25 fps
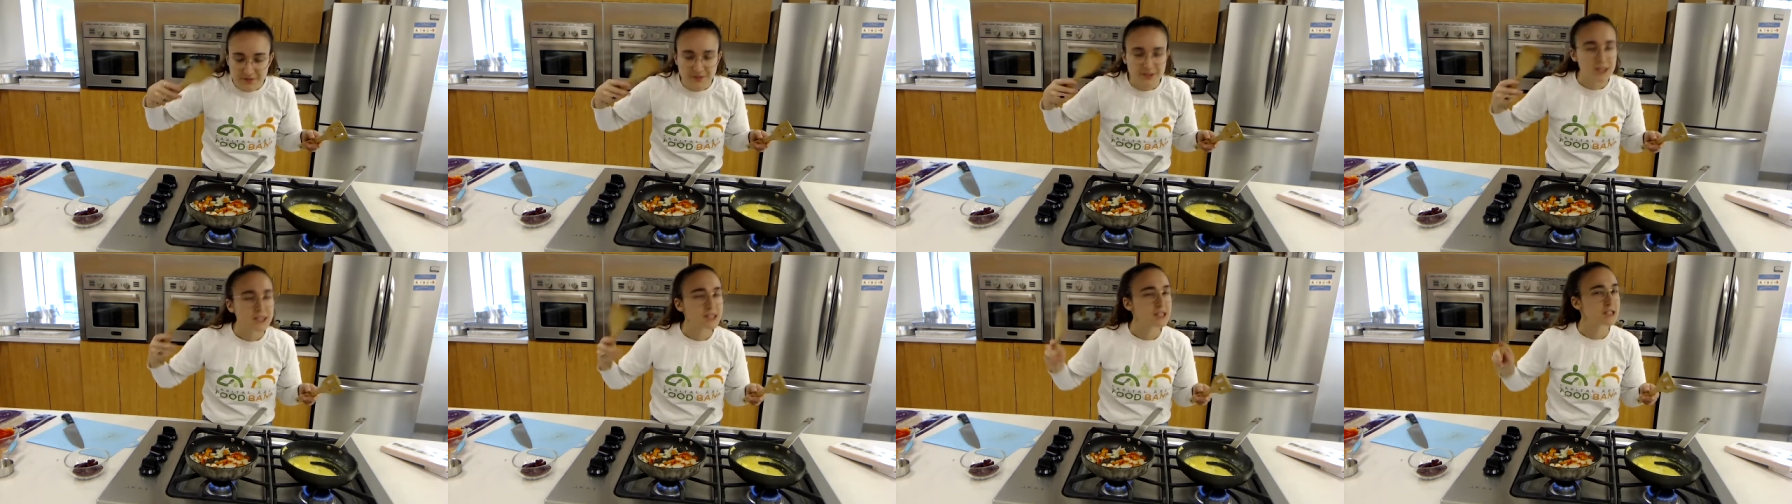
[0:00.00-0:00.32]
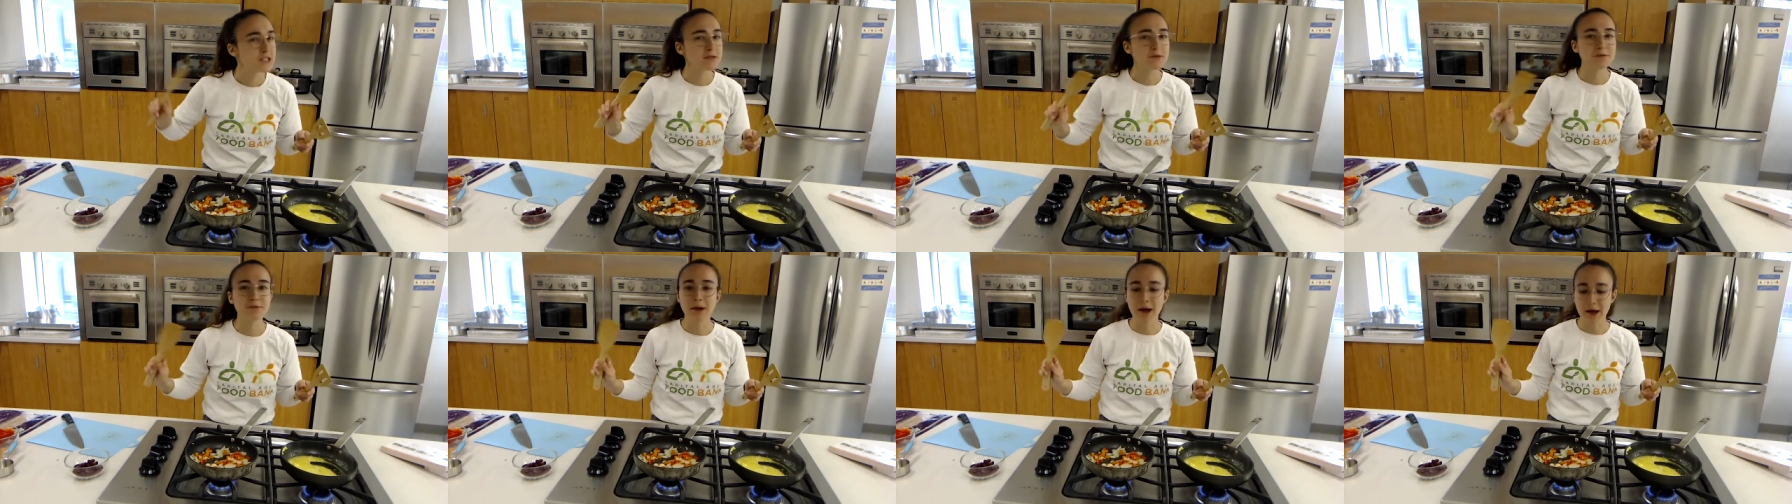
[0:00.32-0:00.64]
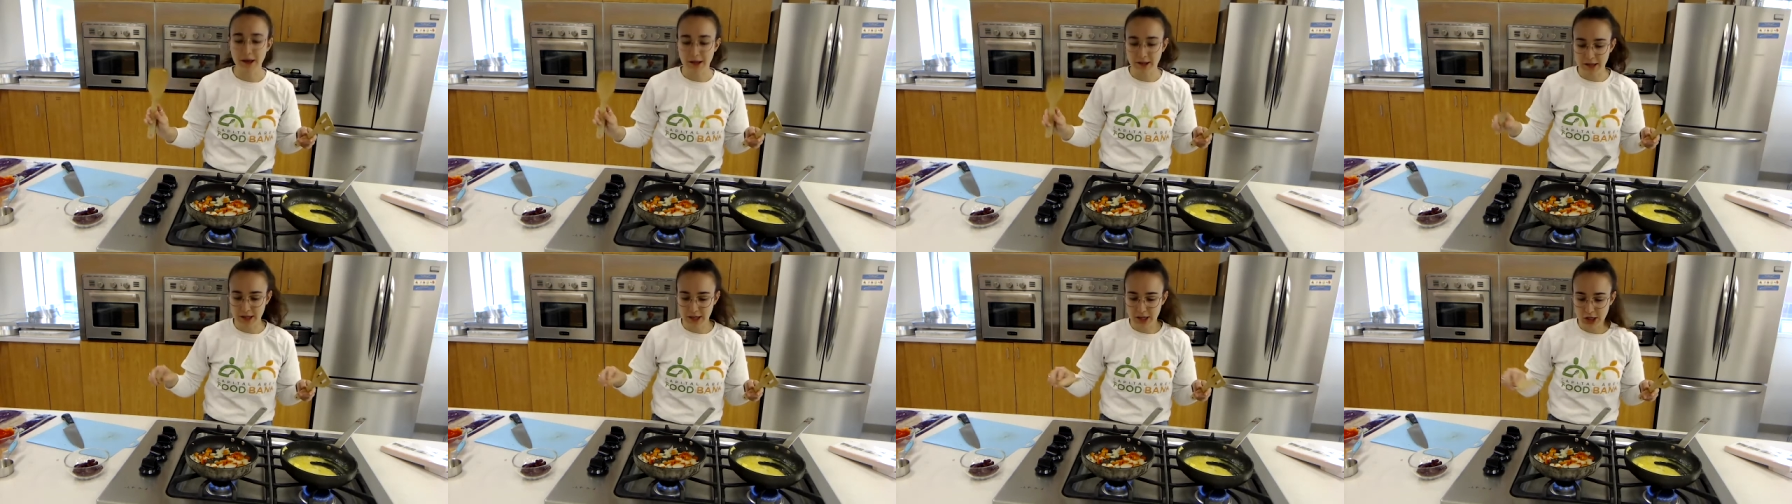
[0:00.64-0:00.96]

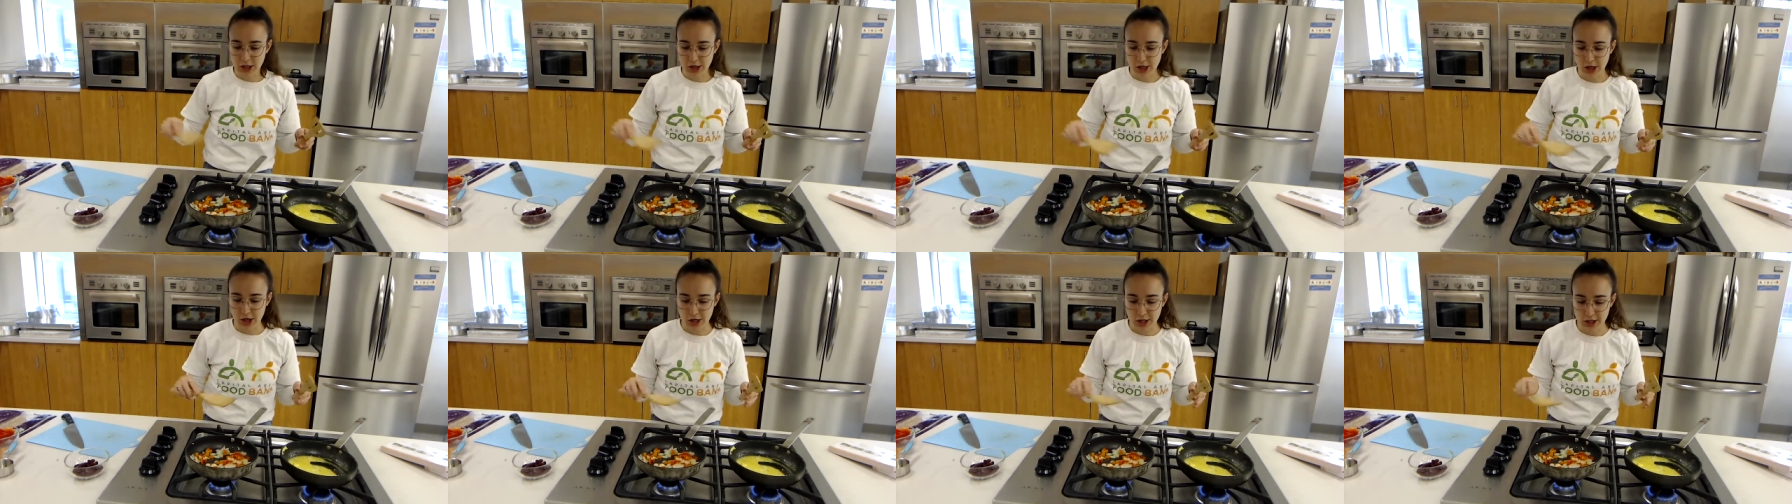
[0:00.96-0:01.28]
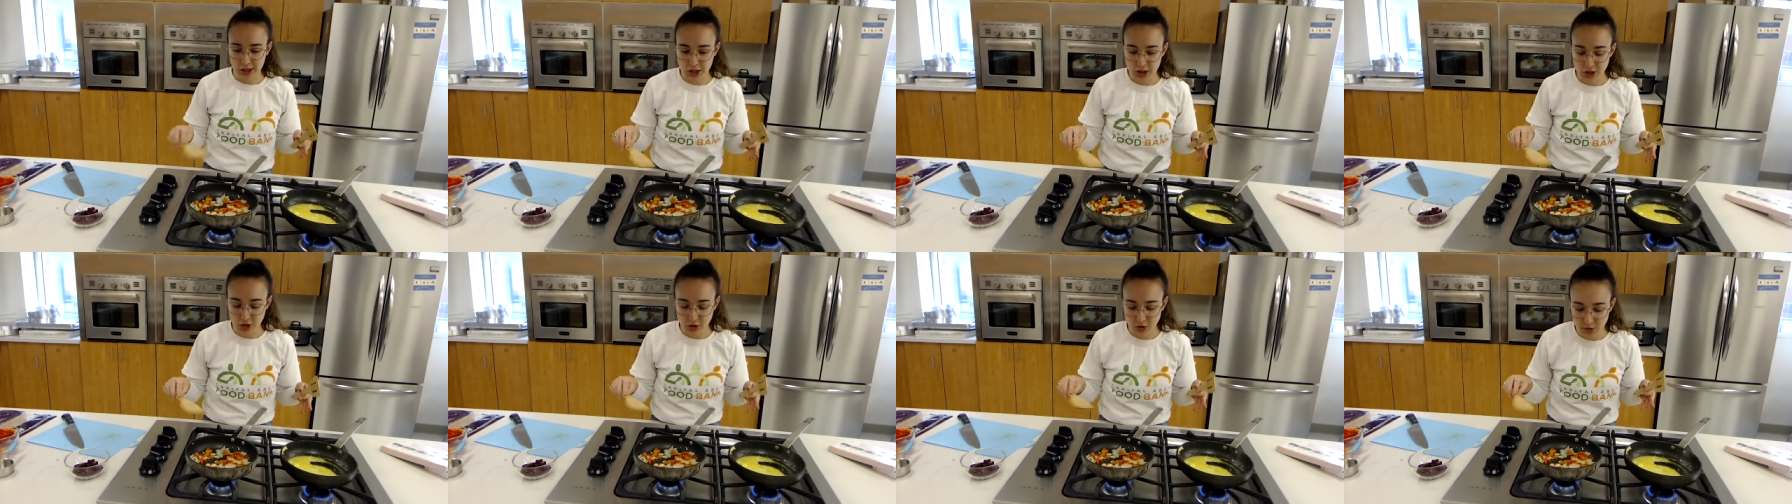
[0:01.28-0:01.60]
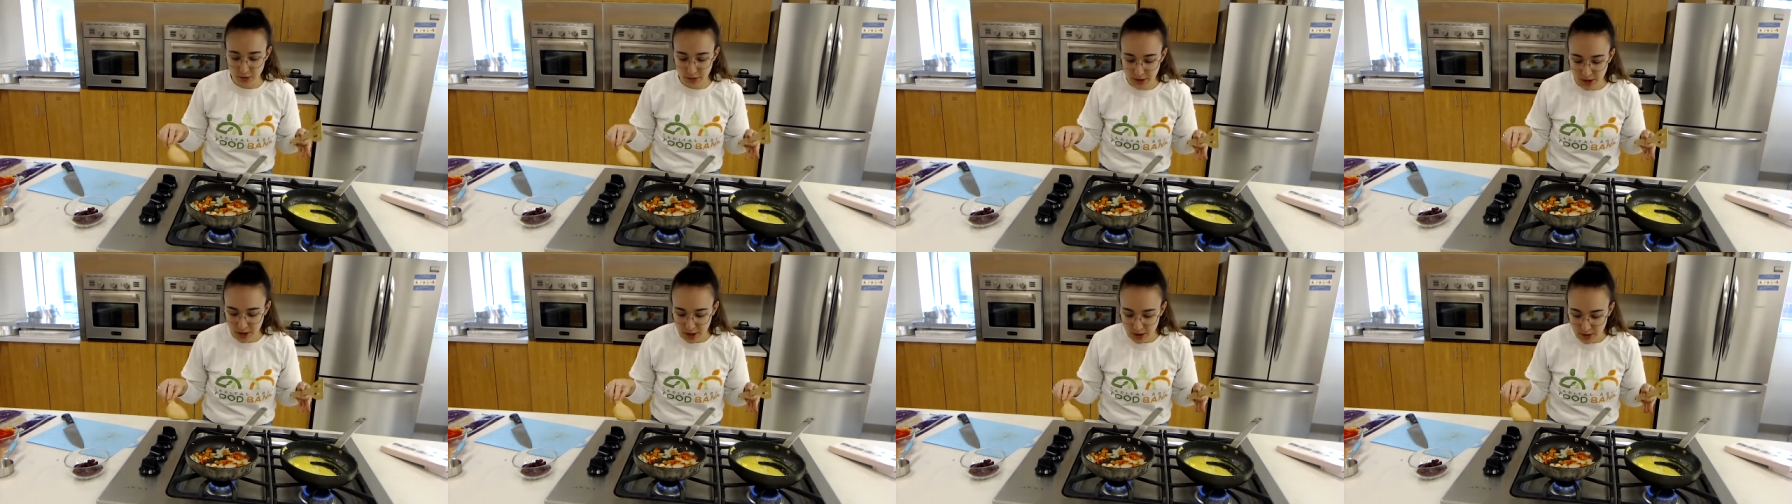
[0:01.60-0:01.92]
smelling good. So
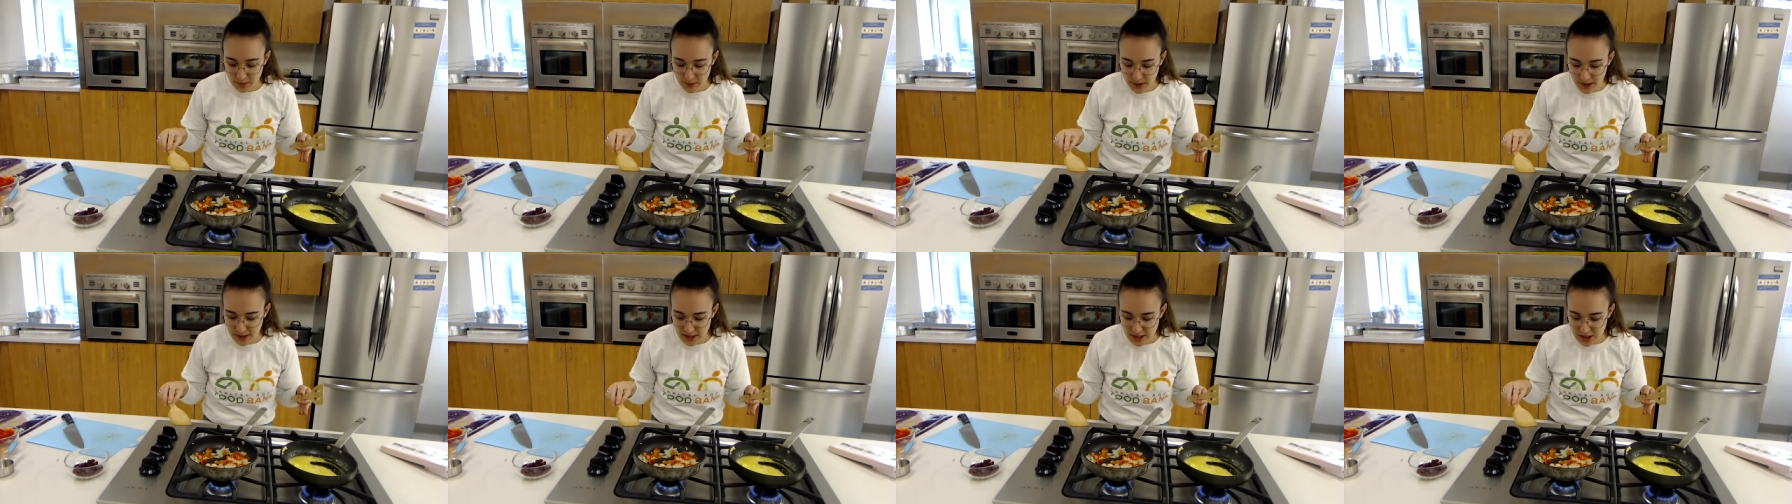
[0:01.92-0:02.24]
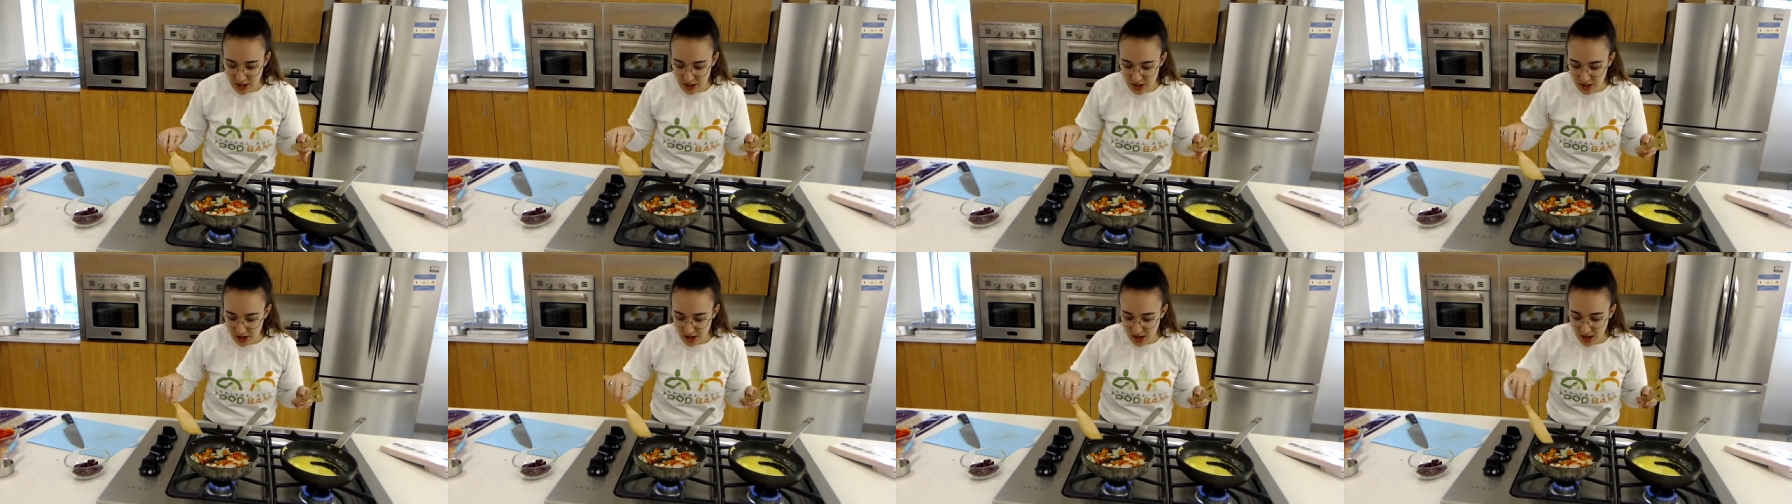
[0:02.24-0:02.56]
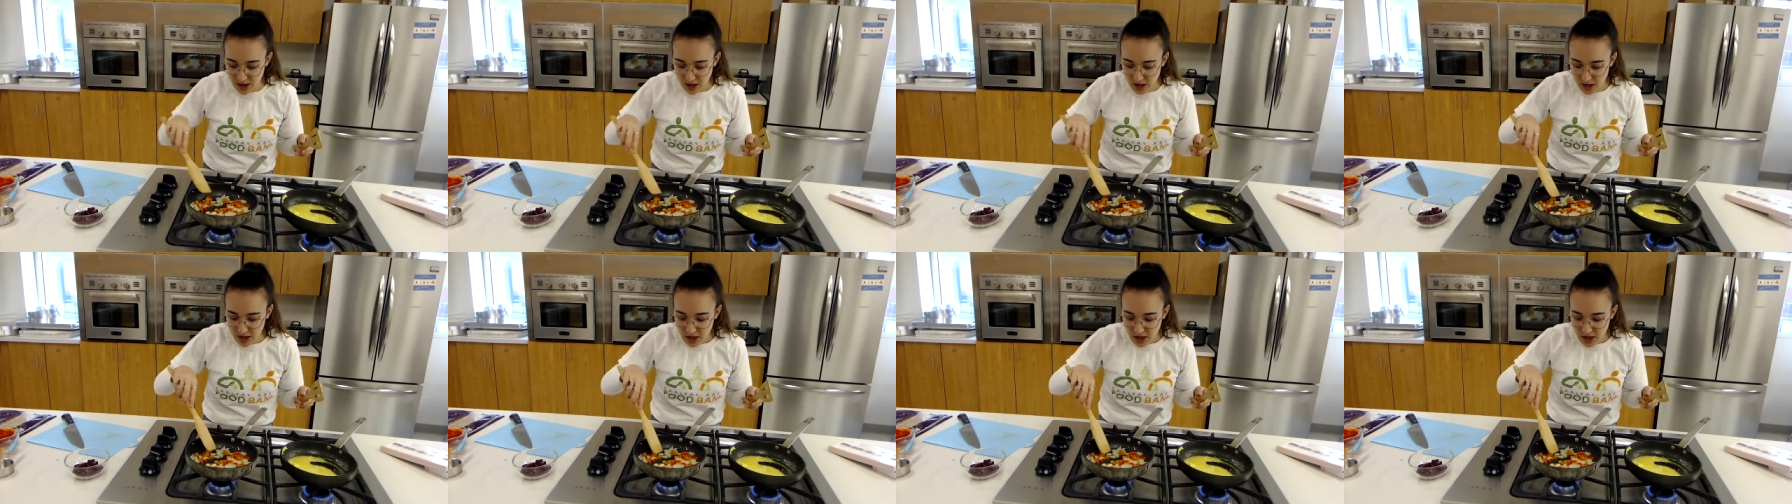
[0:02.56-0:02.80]
we're gonna wait till the